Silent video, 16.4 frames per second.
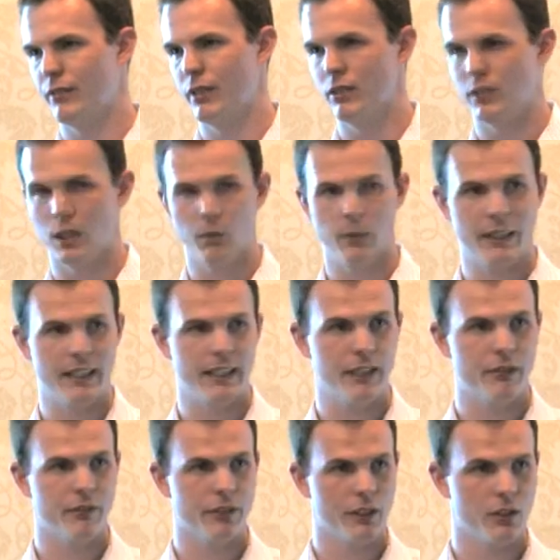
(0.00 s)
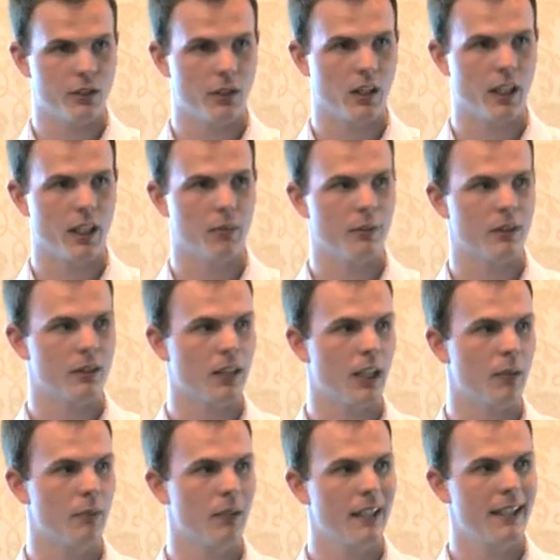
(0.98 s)
fields that we need for each document
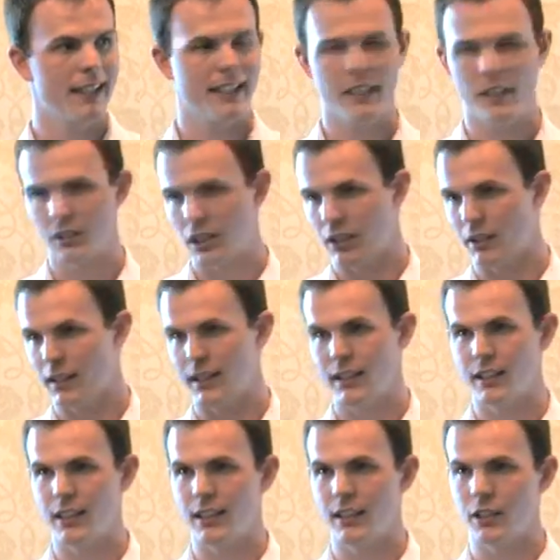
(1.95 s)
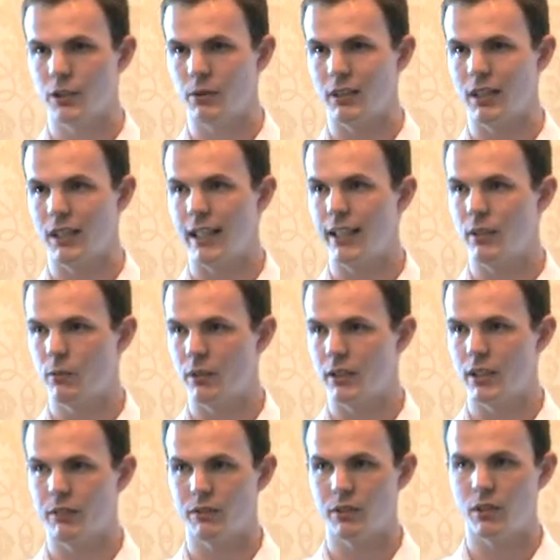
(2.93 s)
type. Here's how they need to interrelate
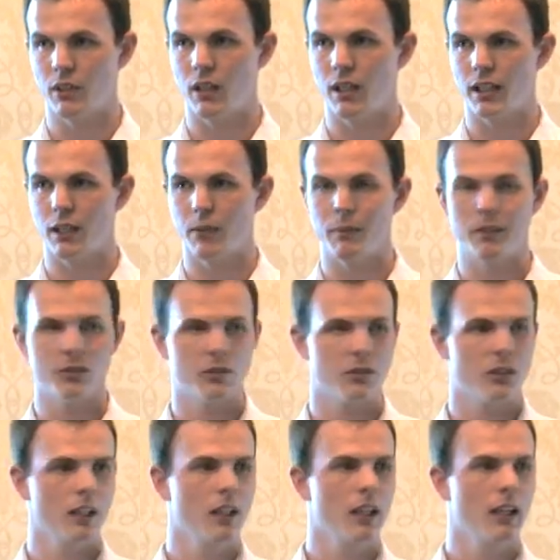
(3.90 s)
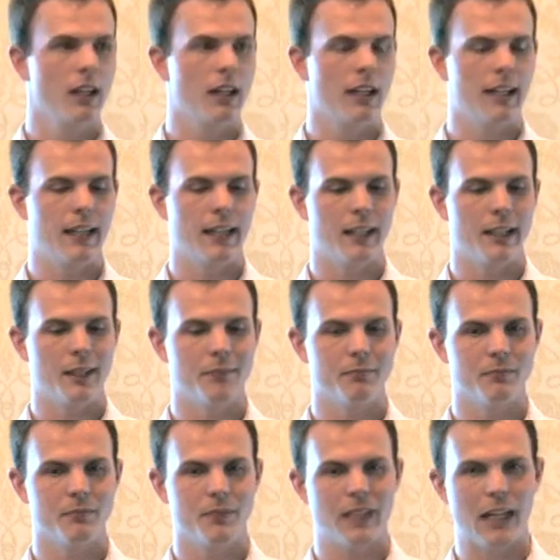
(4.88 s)
with different documents.
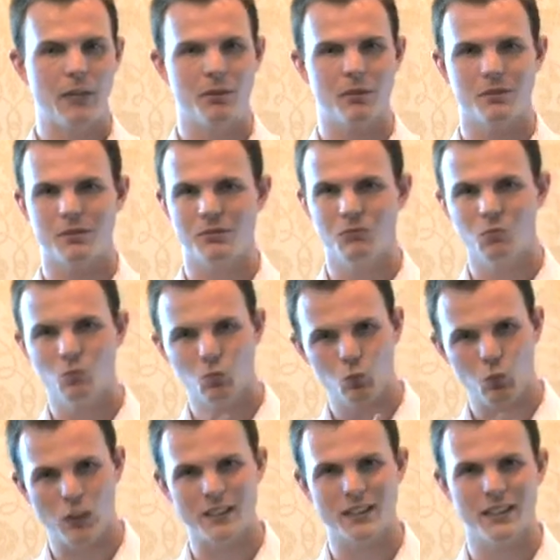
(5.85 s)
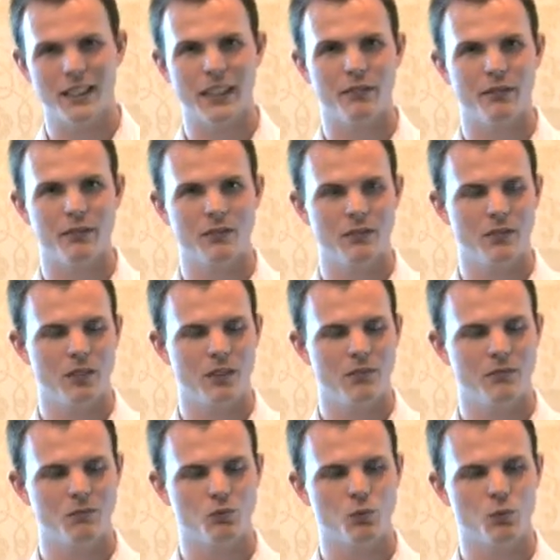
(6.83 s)
That wasn't given
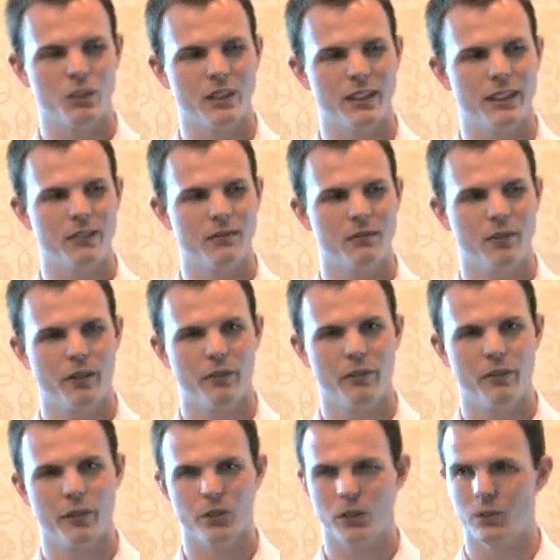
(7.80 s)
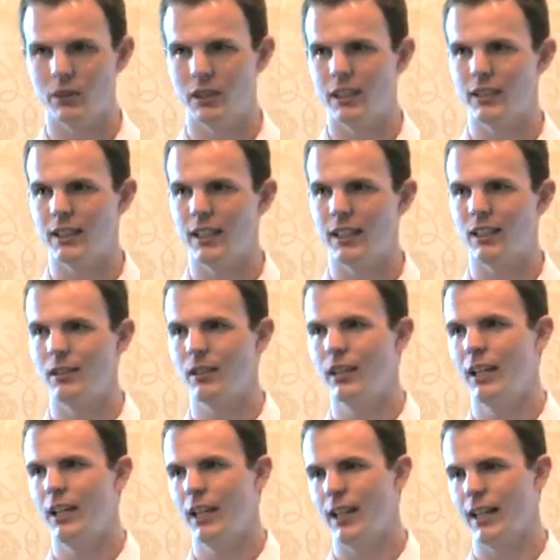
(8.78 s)
really thorough detail.
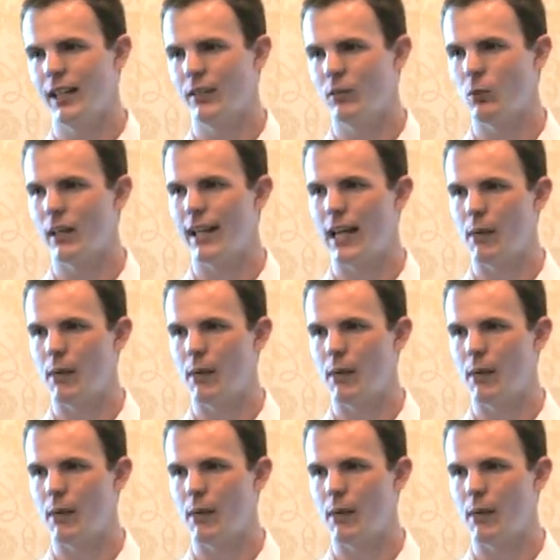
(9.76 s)
And what